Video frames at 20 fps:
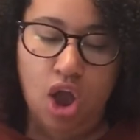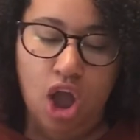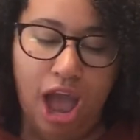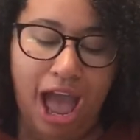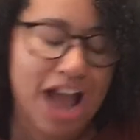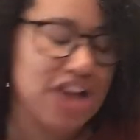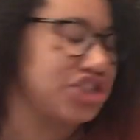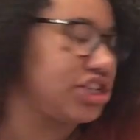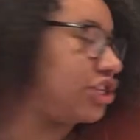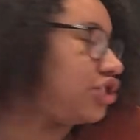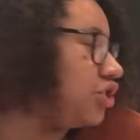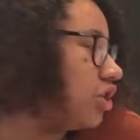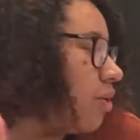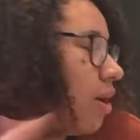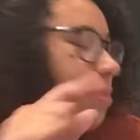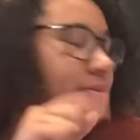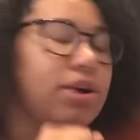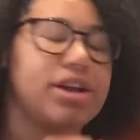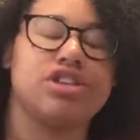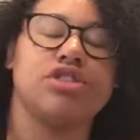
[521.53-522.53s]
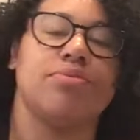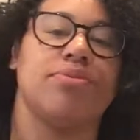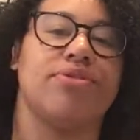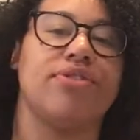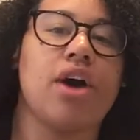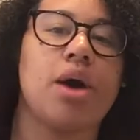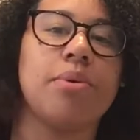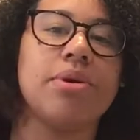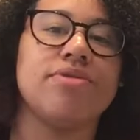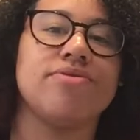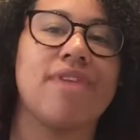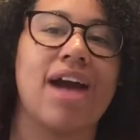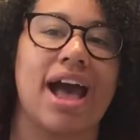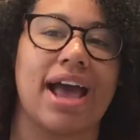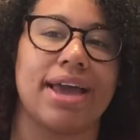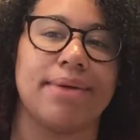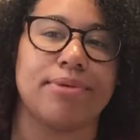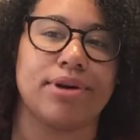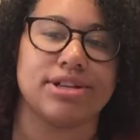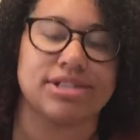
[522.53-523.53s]
Actually, do you know what I'm going to do before we
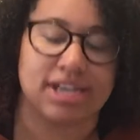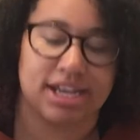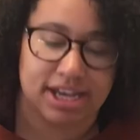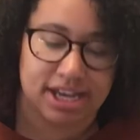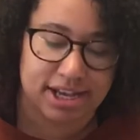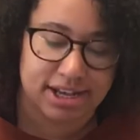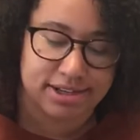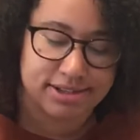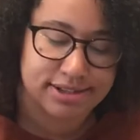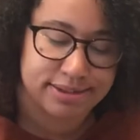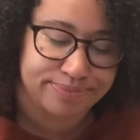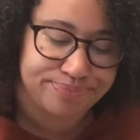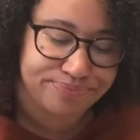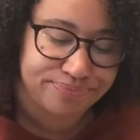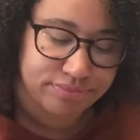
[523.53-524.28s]
write, boys and girls?